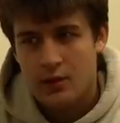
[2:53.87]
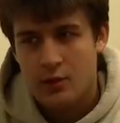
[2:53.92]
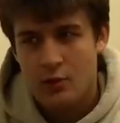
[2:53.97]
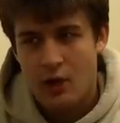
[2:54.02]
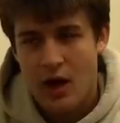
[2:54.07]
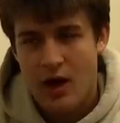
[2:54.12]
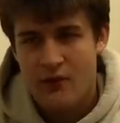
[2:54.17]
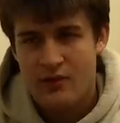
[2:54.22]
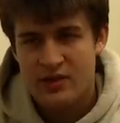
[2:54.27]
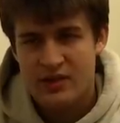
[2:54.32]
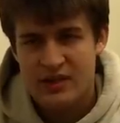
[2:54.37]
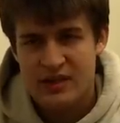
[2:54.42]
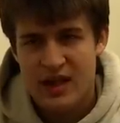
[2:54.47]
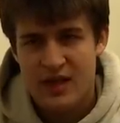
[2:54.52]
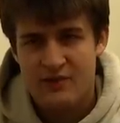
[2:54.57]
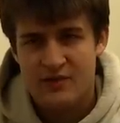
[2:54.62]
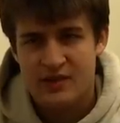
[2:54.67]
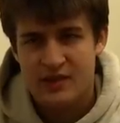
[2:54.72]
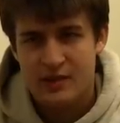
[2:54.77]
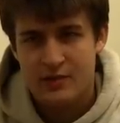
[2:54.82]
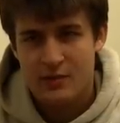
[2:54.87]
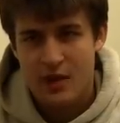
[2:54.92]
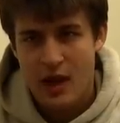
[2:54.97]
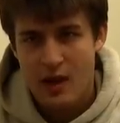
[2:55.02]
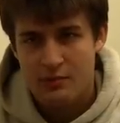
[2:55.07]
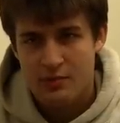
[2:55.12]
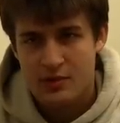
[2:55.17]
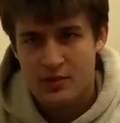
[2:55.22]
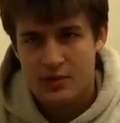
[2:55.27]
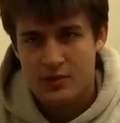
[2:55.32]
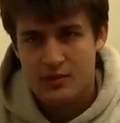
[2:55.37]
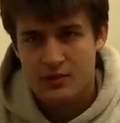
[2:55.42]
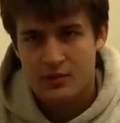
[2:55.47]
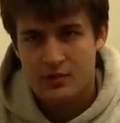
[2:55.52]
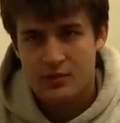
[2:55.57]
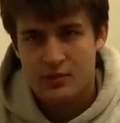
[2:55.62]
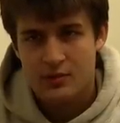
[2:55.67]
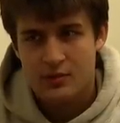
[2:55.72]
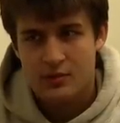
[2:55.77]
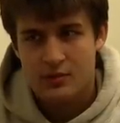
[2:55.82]
You obviously have some
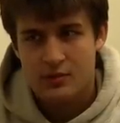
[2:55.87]
aptitude.